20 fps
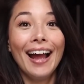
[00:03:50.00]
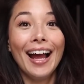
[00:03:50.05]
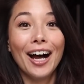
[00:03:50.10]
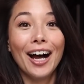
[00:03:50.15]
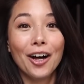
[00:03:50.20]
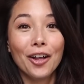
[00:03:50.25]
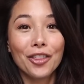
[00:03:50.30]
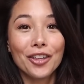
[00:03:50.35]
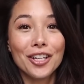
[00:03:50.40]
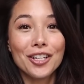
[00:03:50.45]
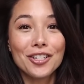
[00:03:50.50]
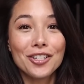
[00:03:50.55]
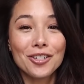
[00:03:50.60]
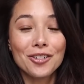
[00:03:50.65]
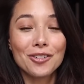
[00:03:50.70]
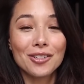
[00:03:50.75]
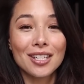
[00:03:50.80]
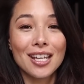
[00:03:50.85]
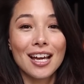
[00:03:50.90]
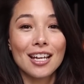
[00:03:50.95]
health
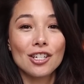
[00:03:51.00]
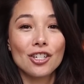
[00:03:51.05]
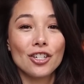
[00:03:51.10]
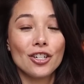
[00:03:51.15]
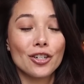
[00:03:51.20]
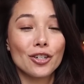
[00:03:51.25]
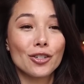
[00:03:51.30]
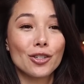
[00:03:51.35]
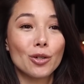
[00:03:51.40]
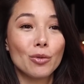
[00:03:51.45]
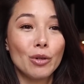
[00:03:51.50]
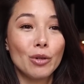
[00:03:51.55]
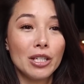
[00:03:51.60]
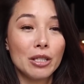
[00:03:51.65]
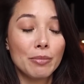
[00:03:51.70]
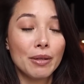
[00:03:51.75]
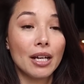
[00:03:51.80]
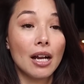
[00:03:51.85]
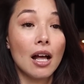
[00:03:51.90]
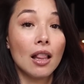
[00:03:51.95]
issues last year, so we
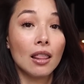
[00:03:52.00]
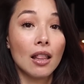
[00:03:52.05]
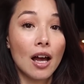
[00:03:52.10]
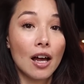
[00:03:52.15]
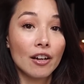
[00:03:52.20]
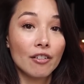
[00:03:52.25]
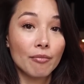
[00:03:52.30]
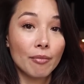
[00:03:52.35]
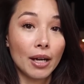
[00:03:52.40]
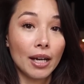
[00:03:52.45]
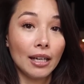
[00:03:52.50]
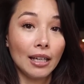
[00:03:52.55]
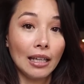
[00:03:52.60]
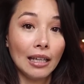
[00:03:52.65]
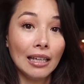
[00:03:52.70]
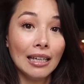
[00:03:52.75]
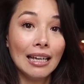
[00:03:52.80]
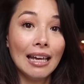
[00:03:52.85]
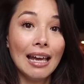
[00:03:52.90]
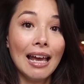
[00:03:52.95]
spent a lot of
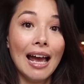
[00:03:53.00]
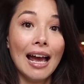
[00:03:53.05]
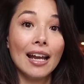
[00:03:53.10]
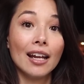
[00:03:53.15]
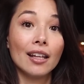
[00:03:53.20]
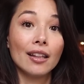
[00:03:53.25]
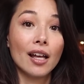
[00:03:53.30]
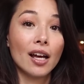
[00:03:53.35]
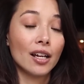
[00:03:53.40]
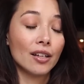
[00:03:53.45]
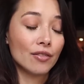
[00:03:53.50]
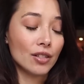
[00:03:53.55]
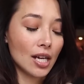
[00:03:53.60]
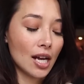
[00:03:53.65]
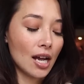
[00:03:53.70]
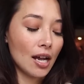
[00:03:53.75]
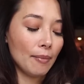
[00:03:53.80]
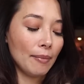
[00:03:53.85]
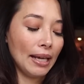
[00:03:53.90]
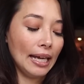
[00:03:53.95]
money and a lot of
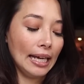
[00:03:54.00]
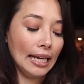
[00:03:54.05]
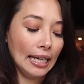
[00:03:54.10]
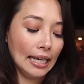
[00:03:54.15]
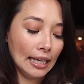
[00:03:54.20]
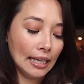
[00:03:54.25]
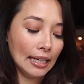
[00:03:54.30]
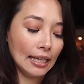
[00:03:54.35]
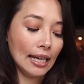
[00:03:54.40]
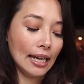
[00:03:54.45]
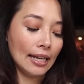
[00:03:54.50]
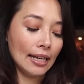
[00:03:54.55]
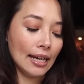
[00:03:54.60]
time in